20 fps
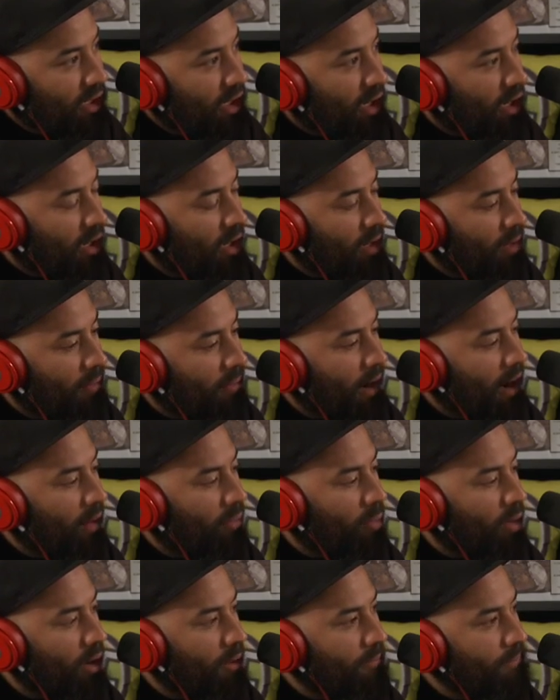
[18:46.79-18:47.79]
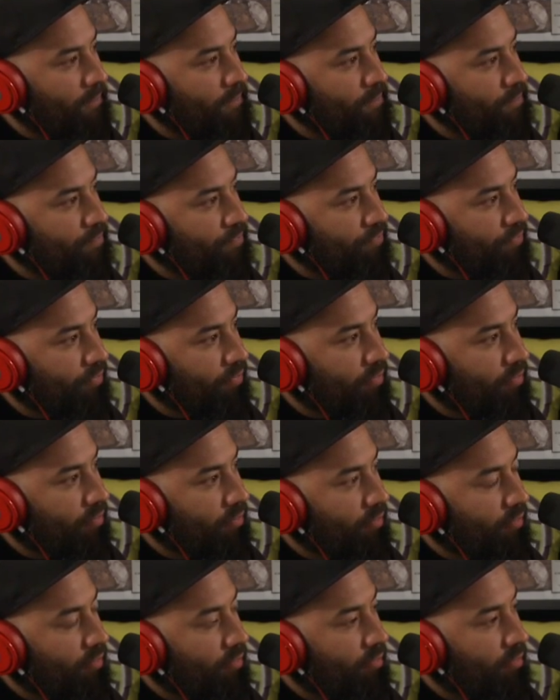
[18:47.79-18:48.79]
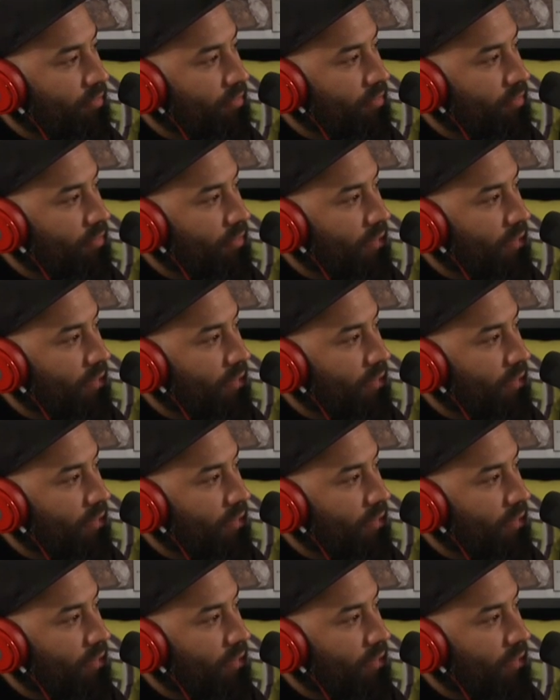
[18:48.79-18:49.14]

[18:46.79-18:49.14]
I got my own clothing line too, Jewel